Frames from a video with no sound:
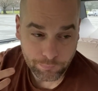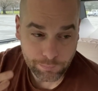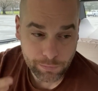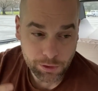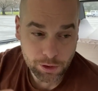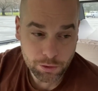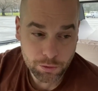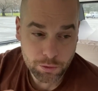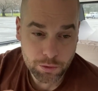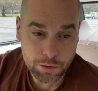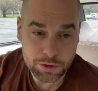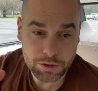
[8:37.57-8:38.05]

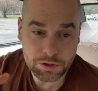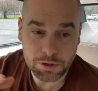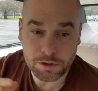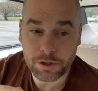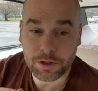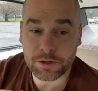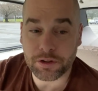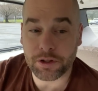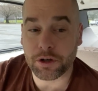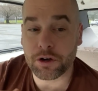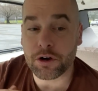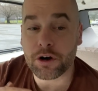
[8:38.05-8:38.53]
of course,
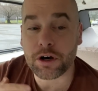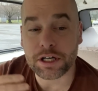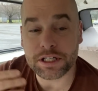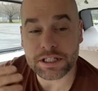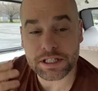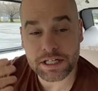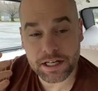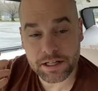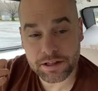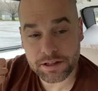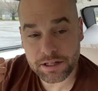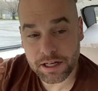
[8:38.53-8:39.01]
look at the
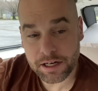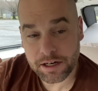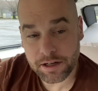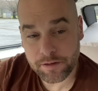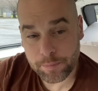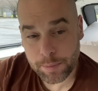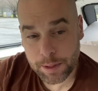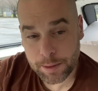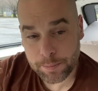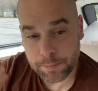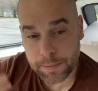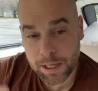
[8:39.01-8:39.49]
content that
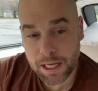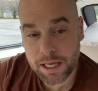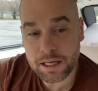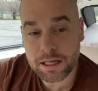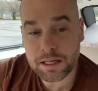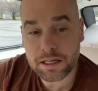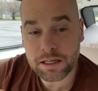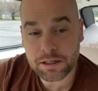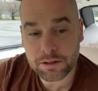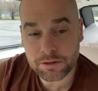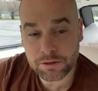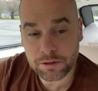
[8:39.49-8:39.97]
I've been
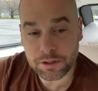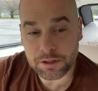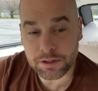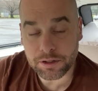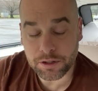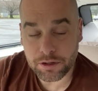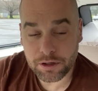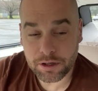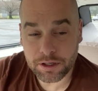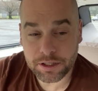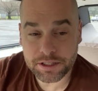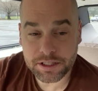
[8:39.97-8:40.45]
making, look at the
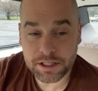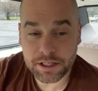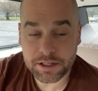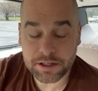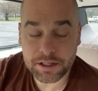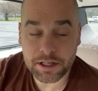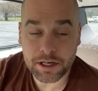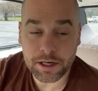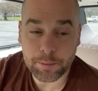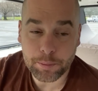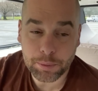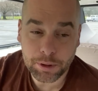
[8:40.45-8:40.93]
content
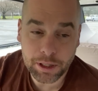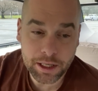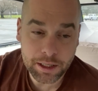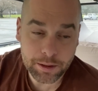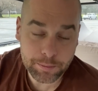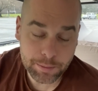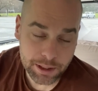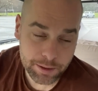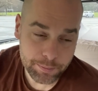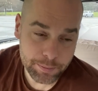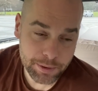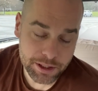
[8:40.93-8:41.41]
that I plan to
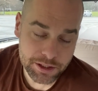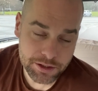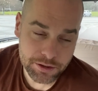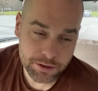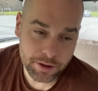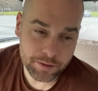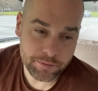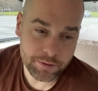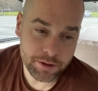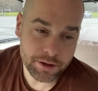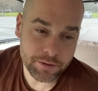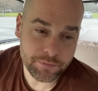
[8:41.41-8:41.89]
make
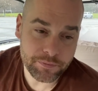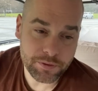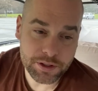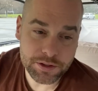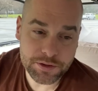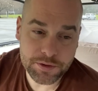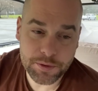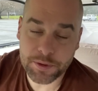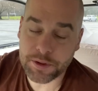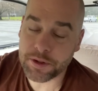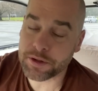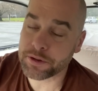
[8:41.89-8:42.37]
sure everything
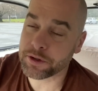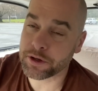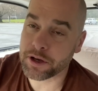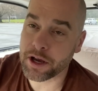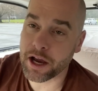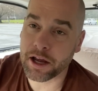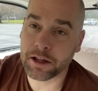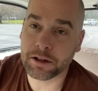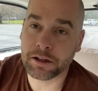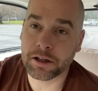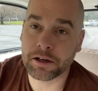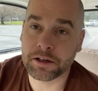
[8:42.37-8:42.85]
fits within the
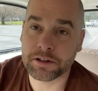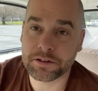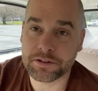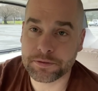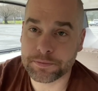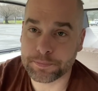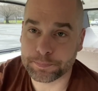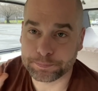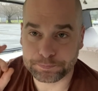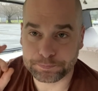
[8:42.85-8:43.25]
guidelines.